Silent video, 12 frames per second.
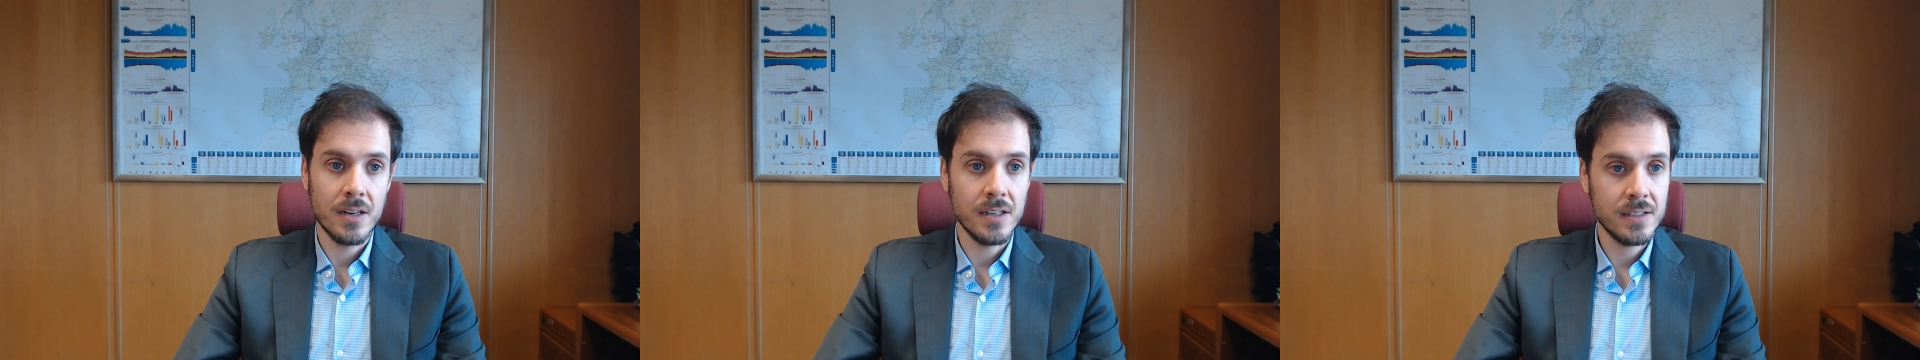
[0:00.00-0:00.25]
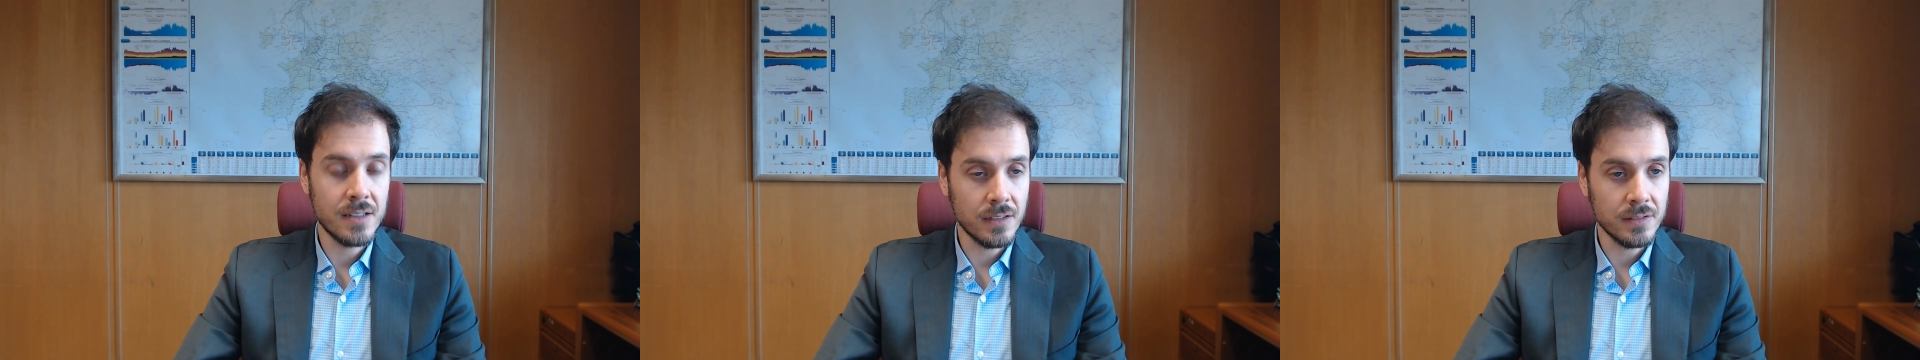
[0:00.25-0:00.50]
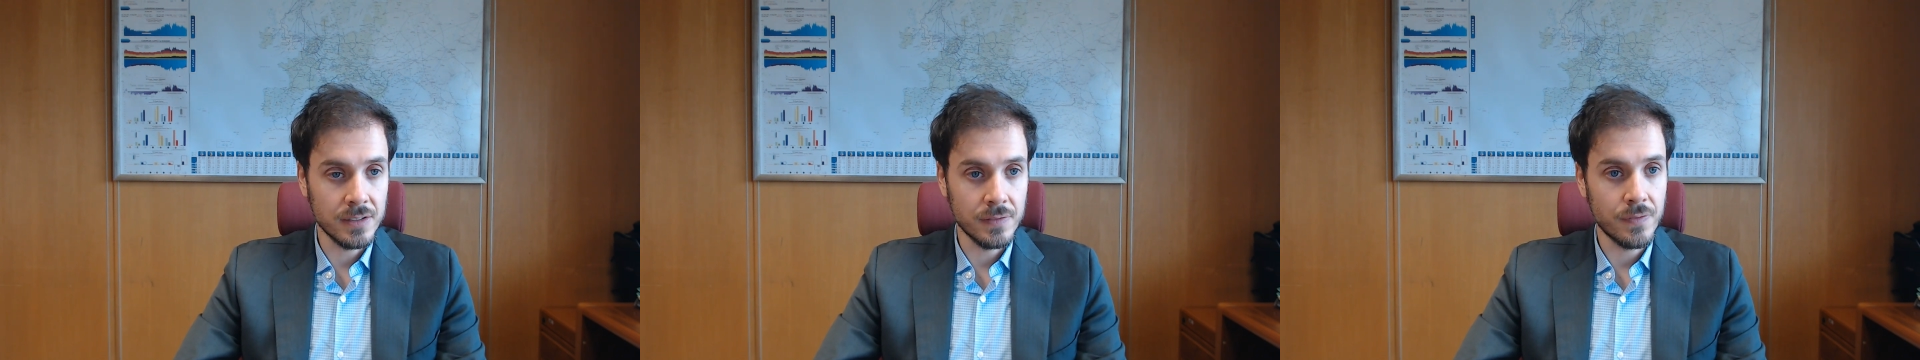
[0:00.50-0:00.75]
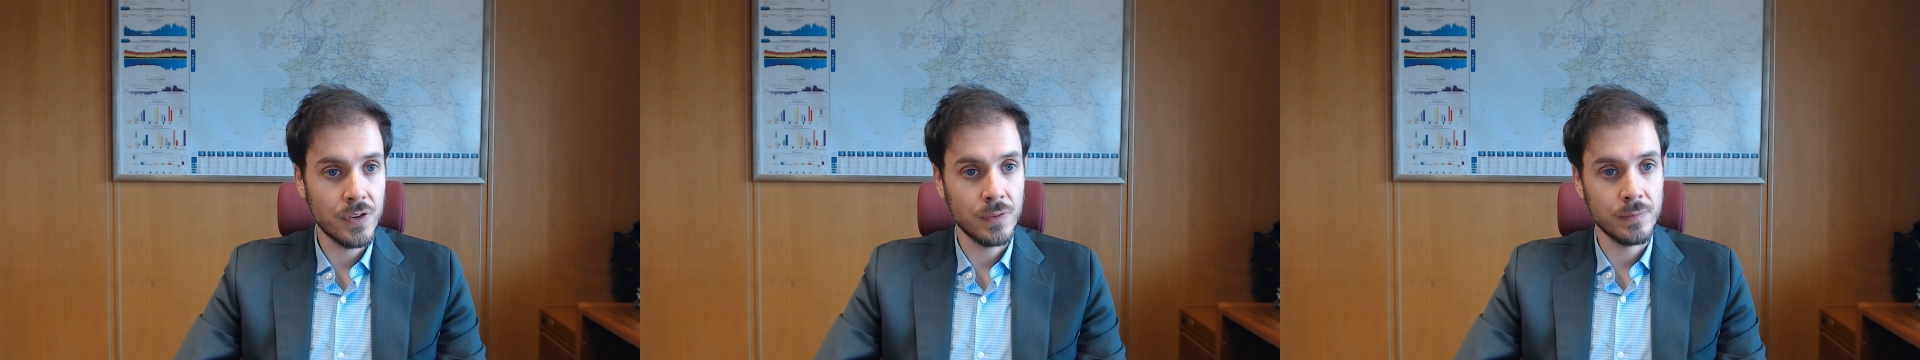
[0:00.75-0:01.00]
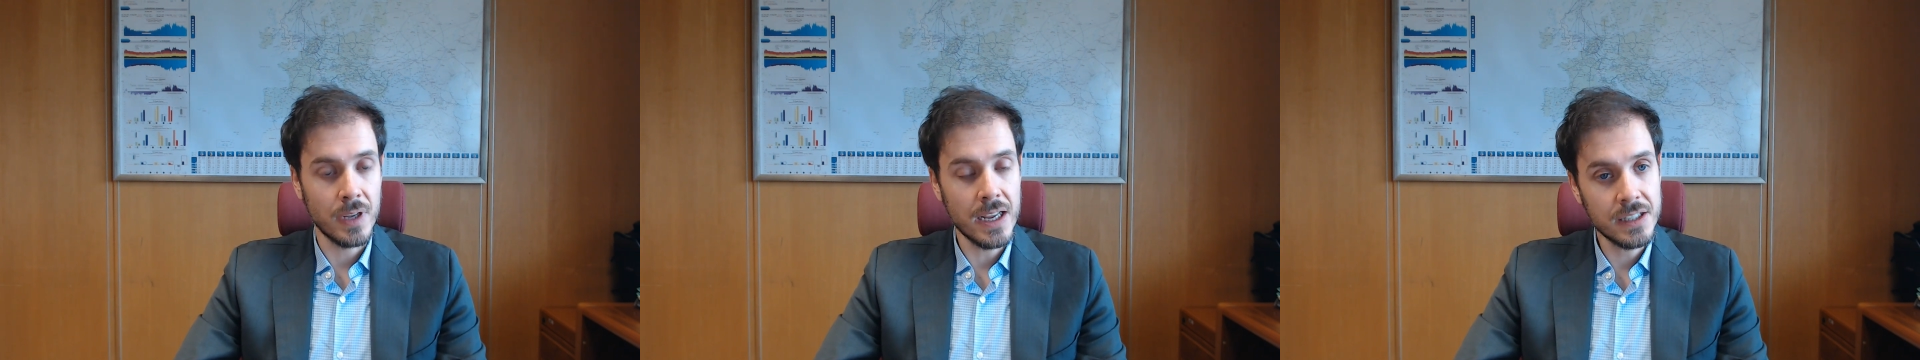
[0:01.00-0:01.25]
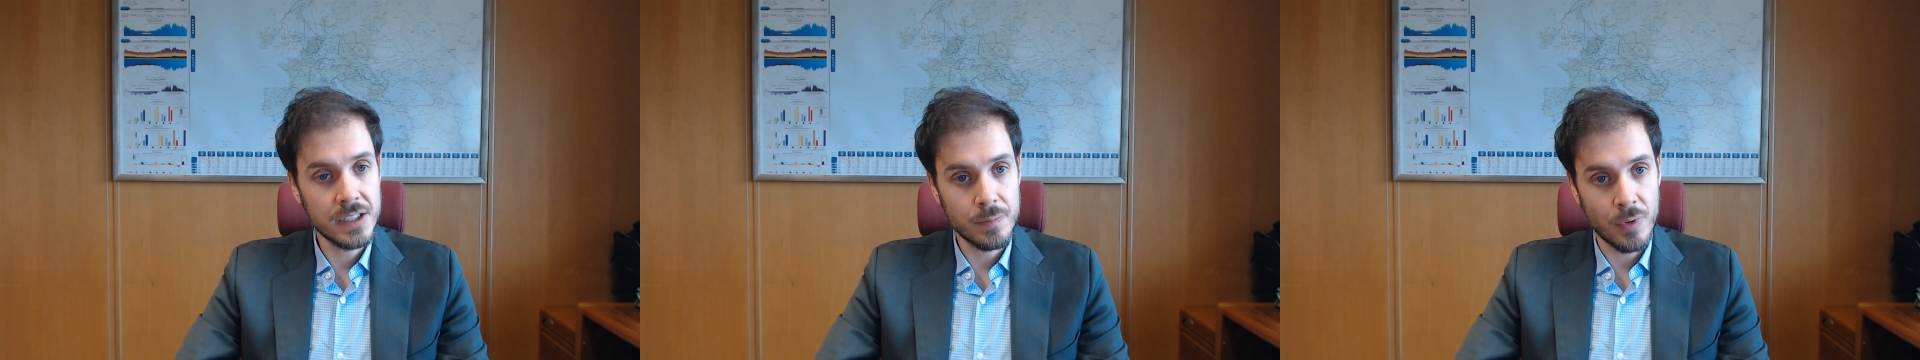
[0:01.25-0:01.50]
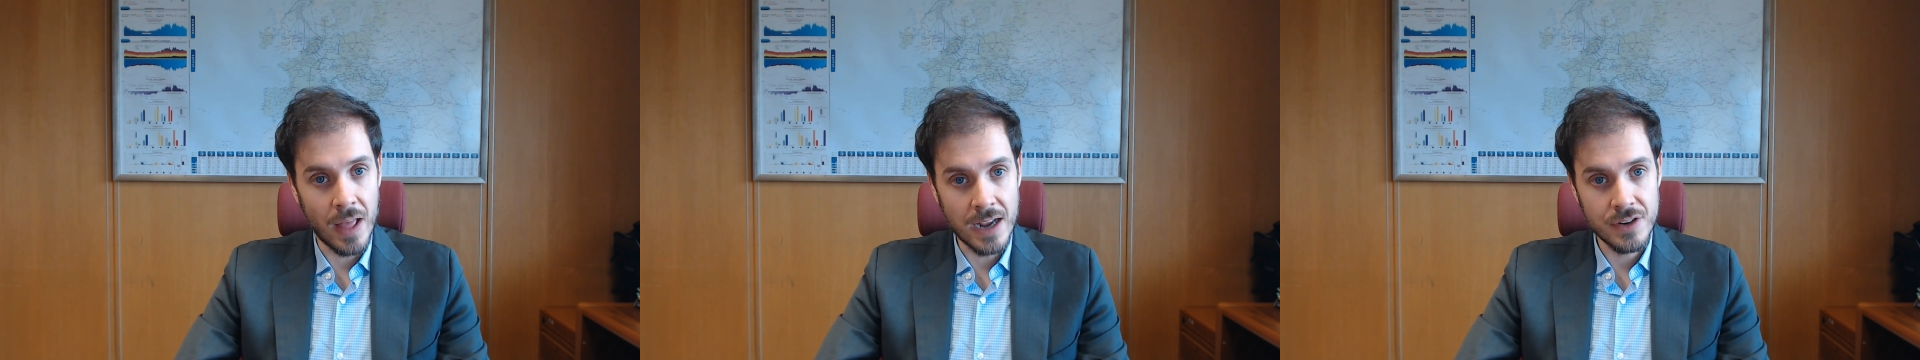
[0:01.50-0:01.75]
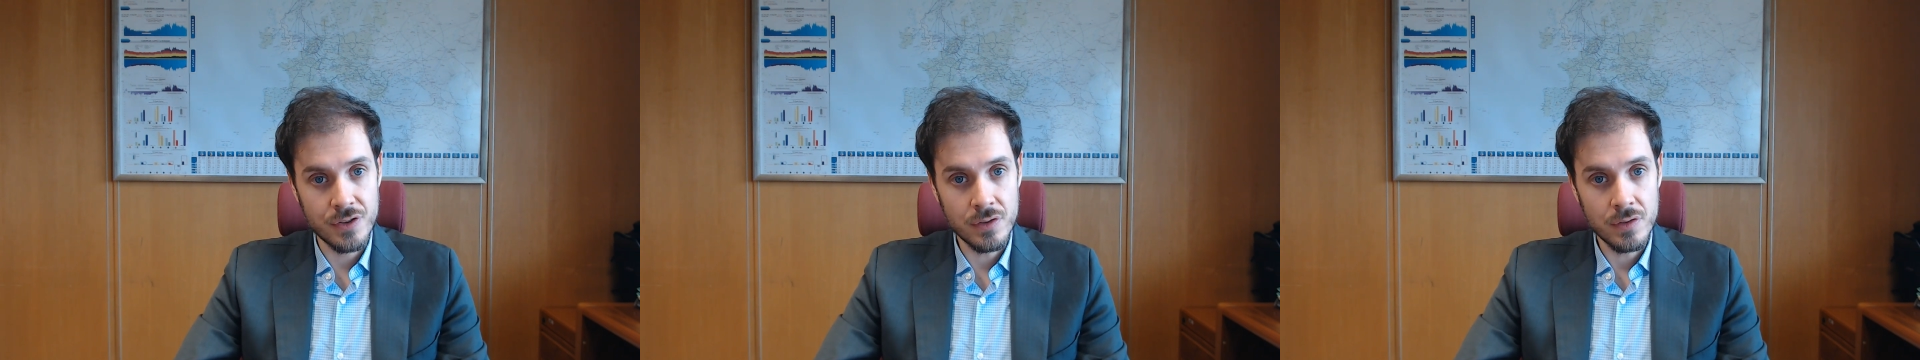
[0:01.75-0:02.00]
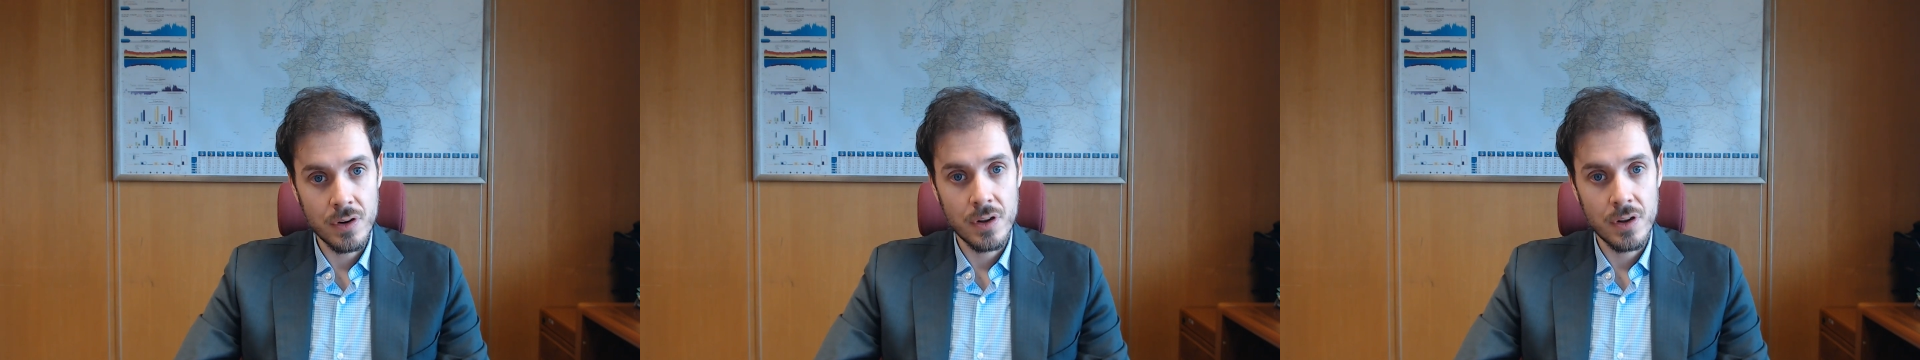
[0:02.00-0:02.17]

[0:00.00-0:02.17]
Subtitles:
starting from its production,